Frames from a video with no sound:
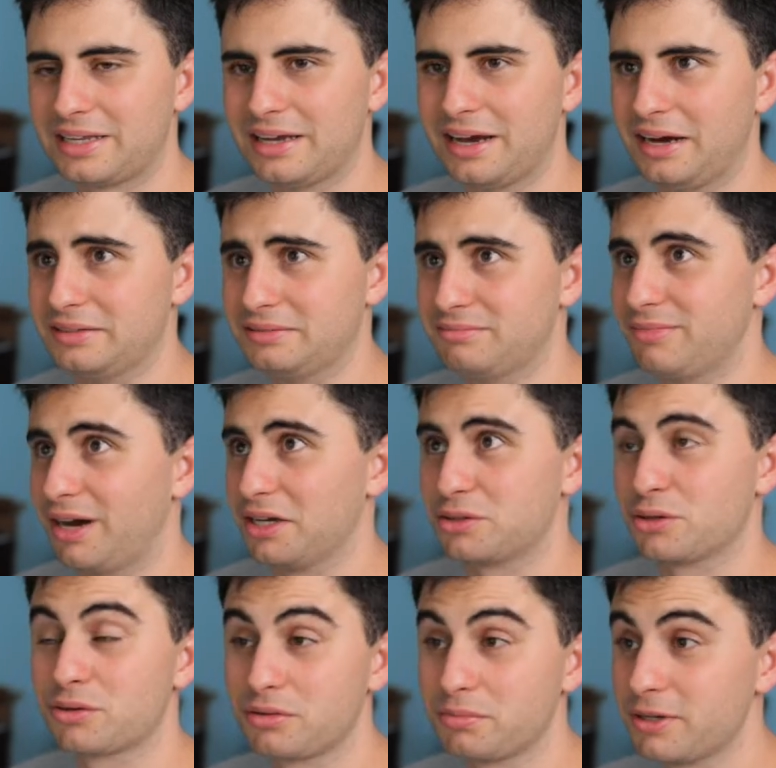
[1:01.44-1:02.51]
I
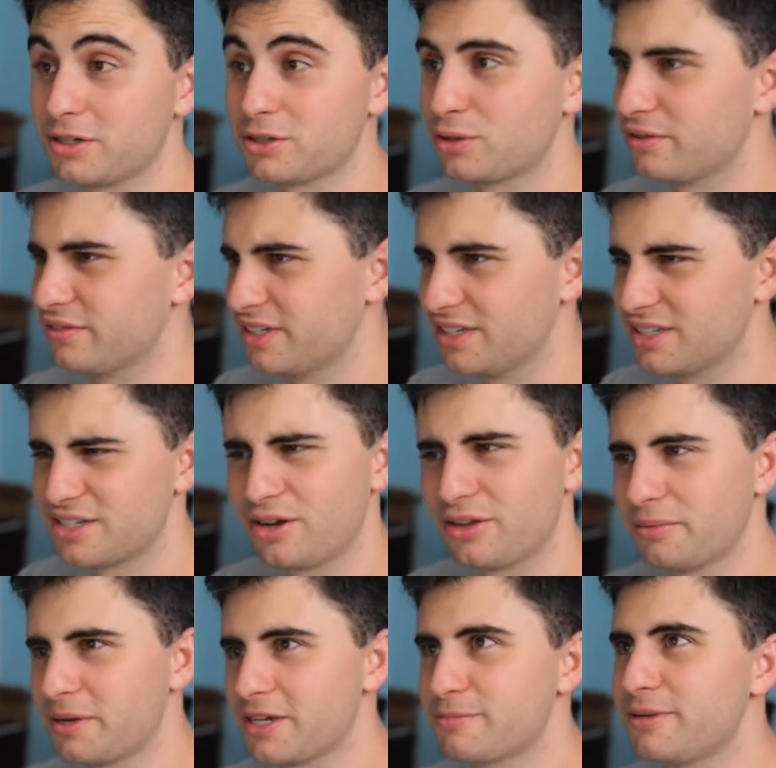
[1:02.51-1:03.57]
took a picture of it. It's not
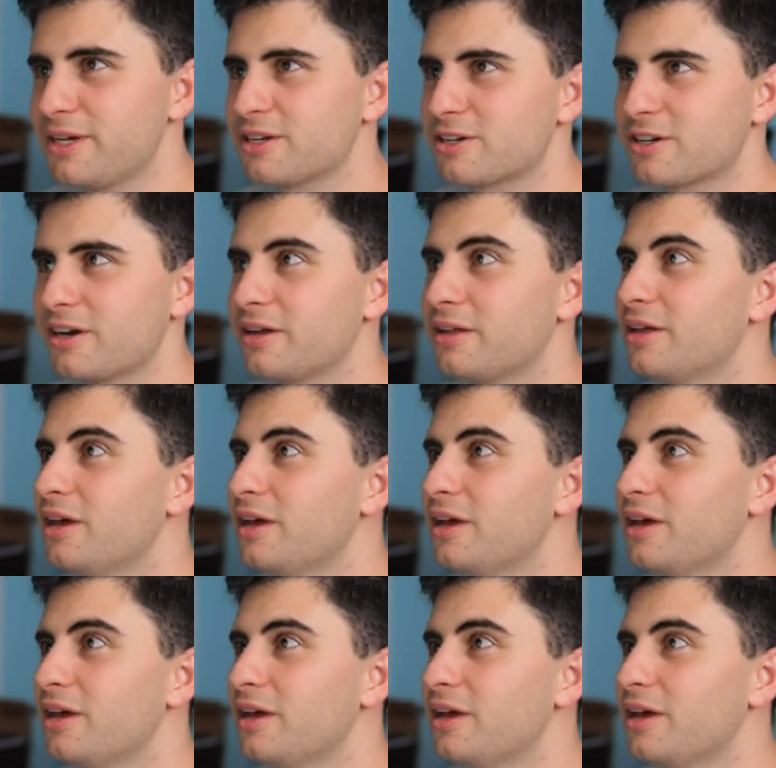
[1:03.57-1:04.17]
the best picture,